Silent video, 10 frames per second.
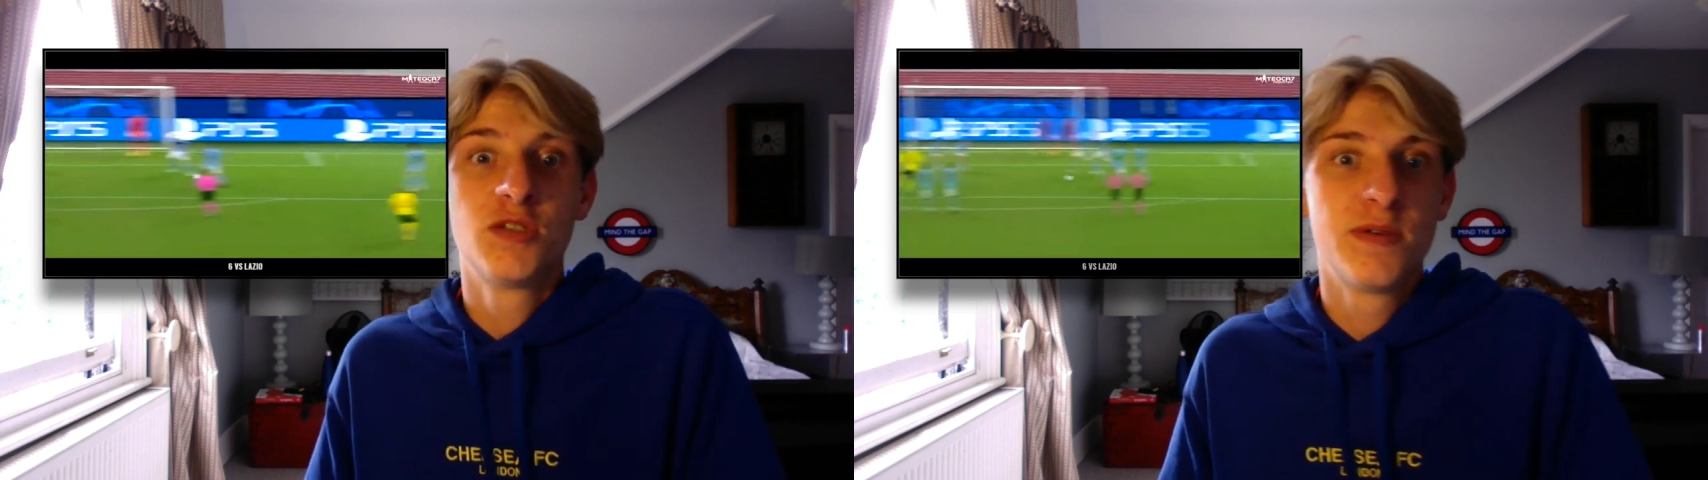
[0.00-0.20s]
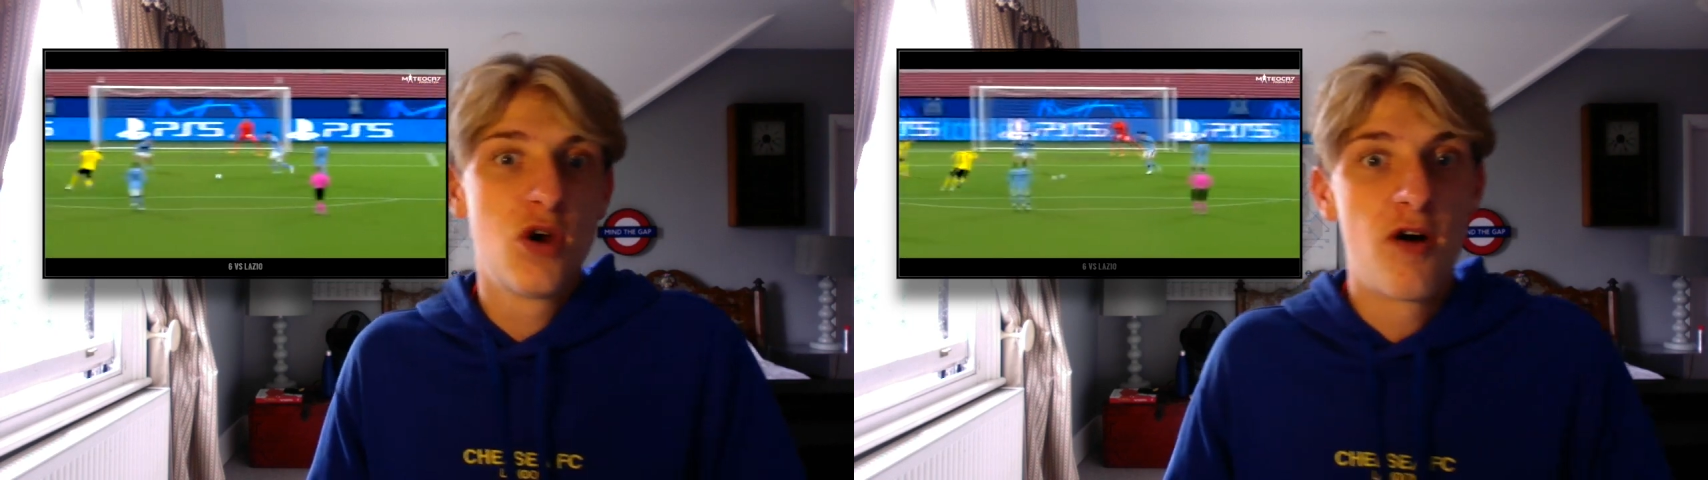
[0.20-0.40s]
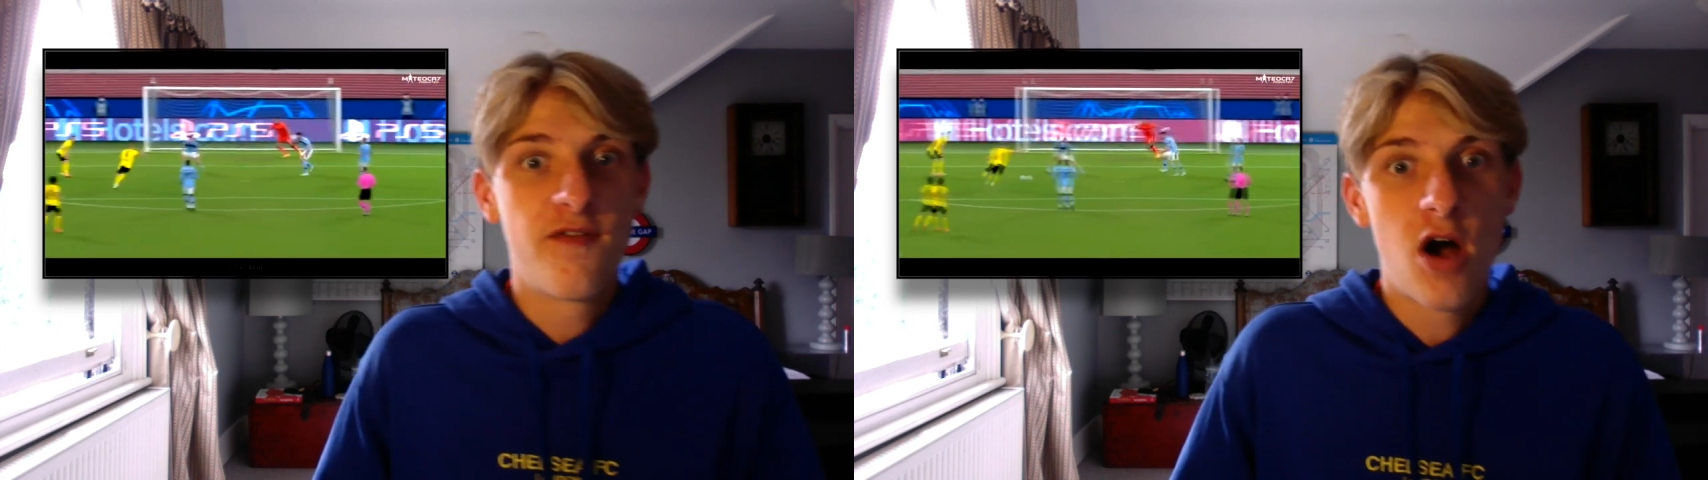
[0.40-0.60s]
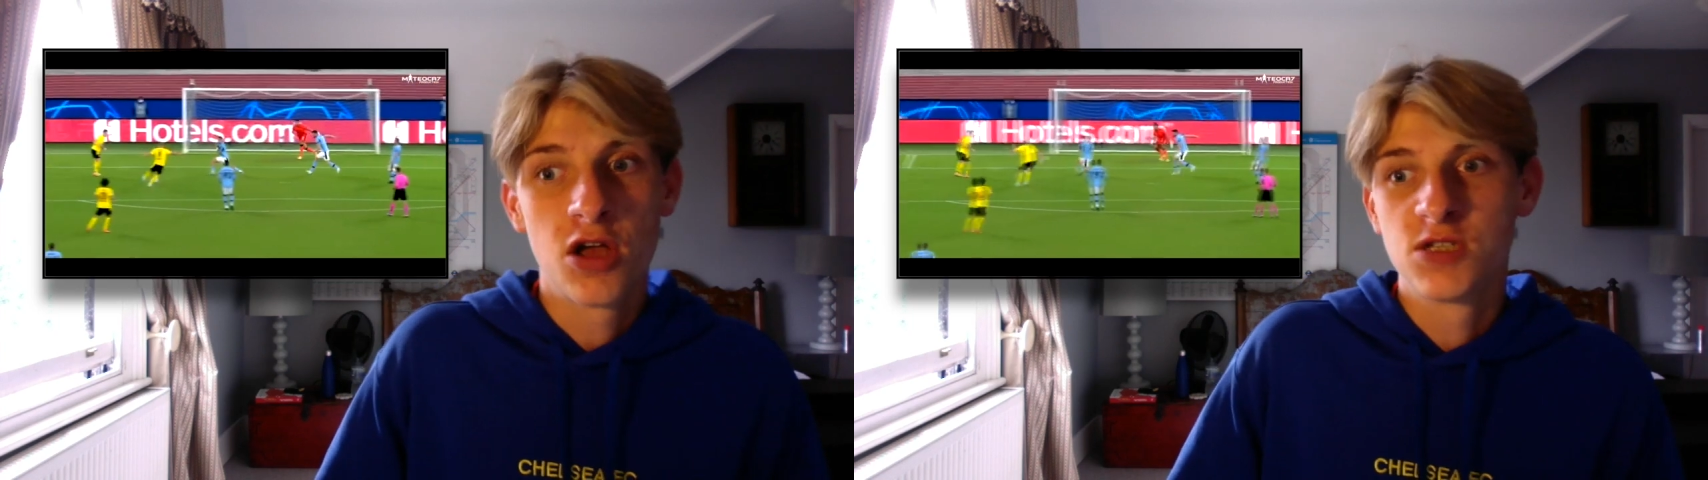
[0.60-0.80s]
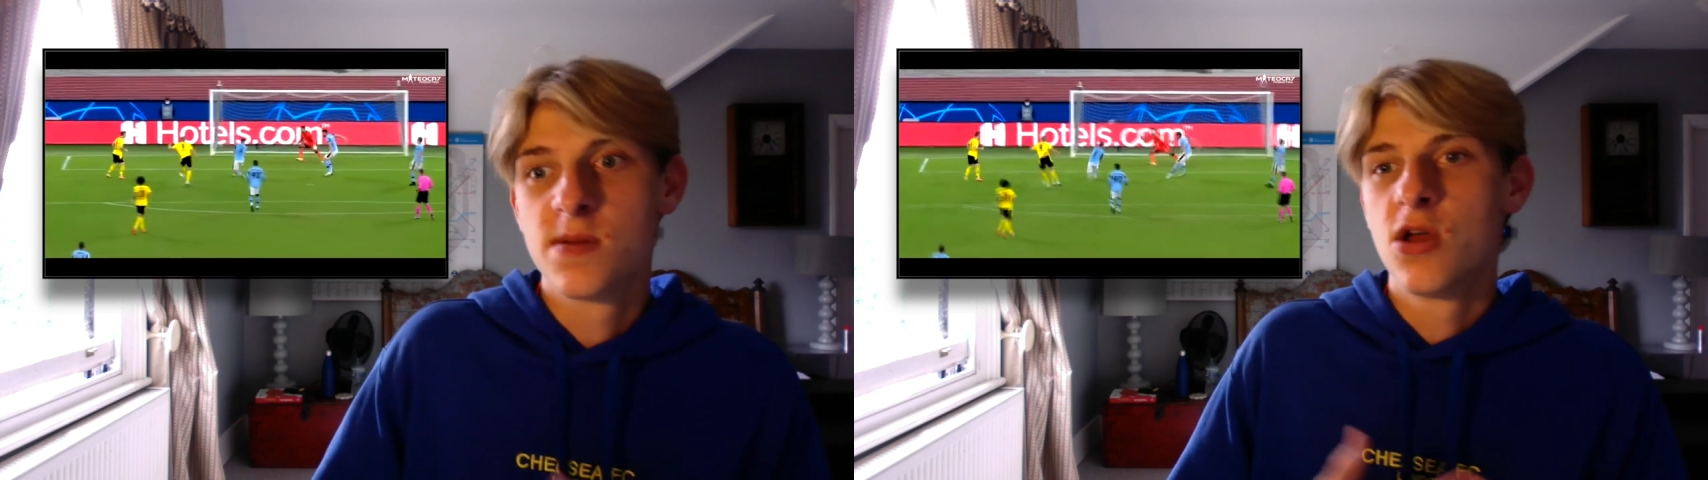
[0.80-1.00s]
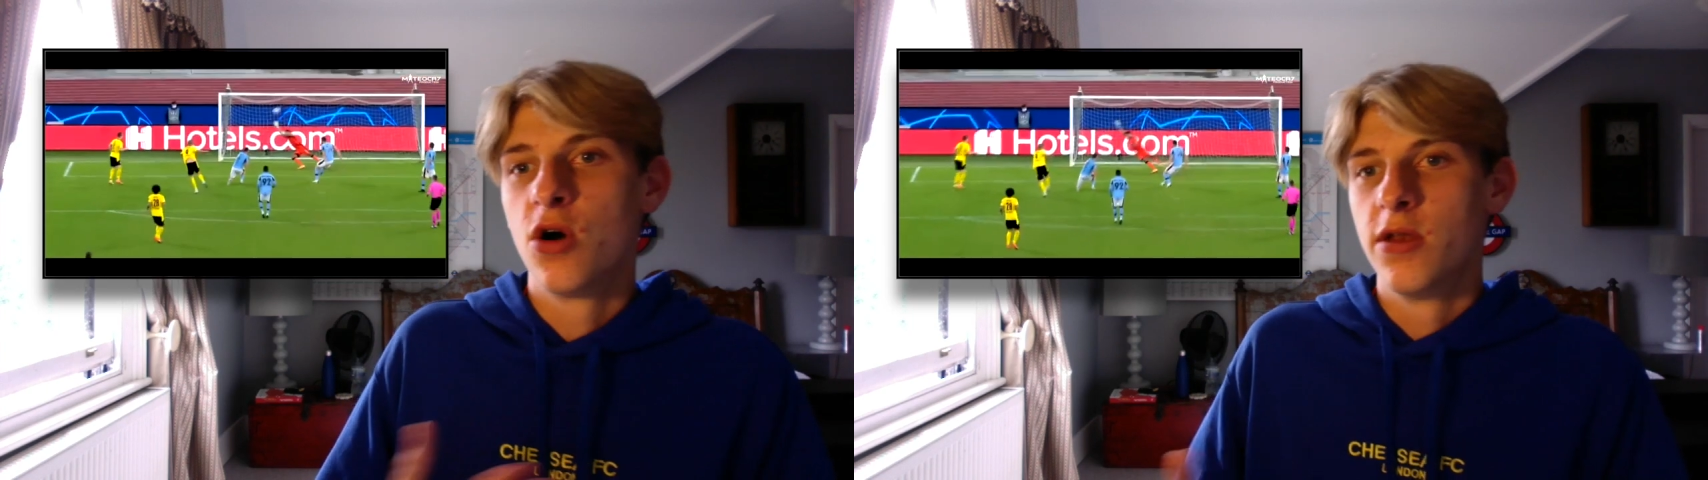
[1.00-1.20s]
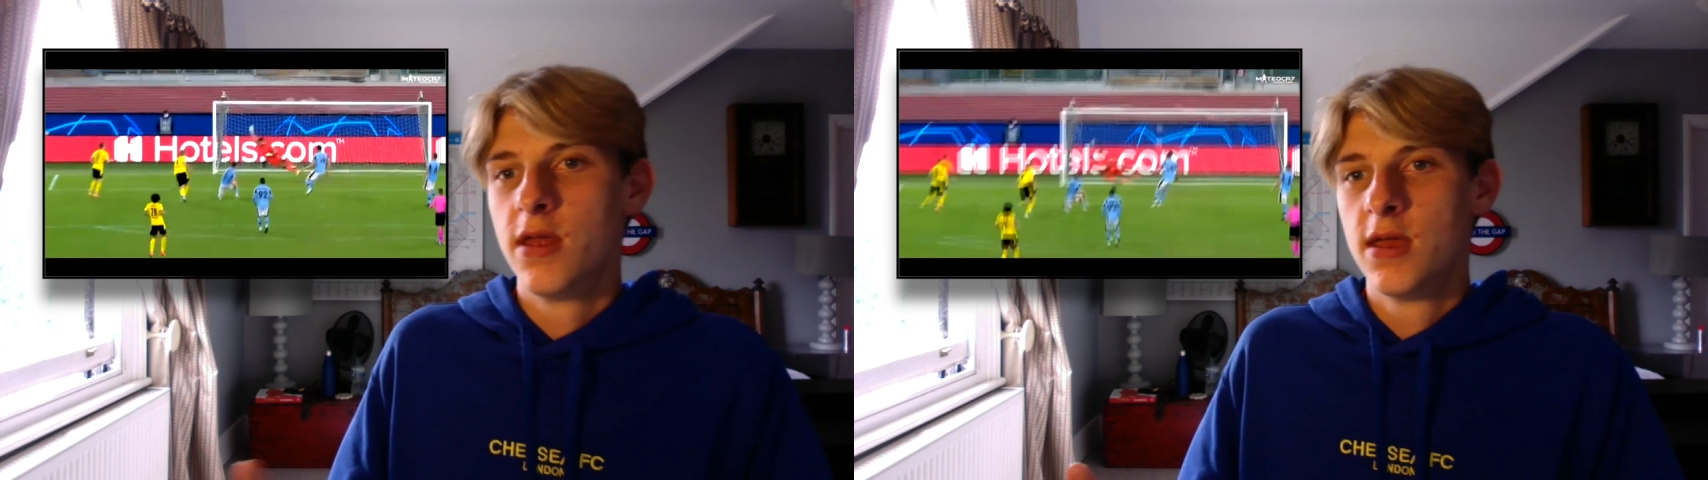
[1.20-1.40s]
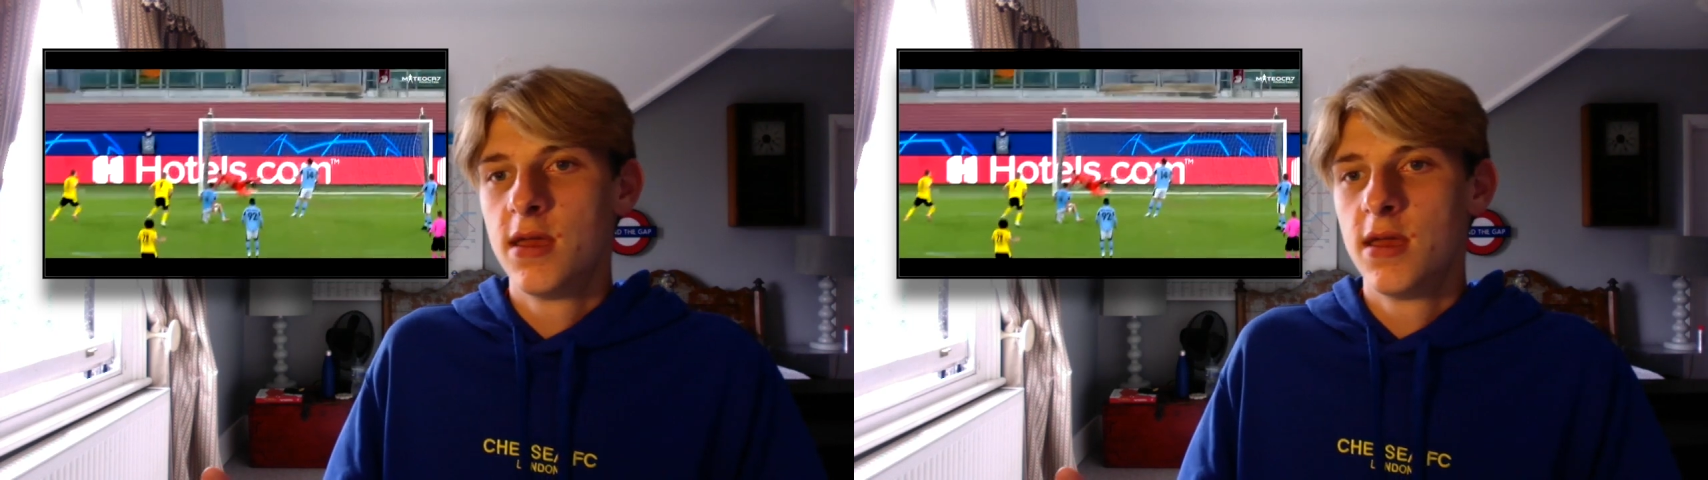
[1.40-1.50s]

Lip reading: been off, Haaland's been on,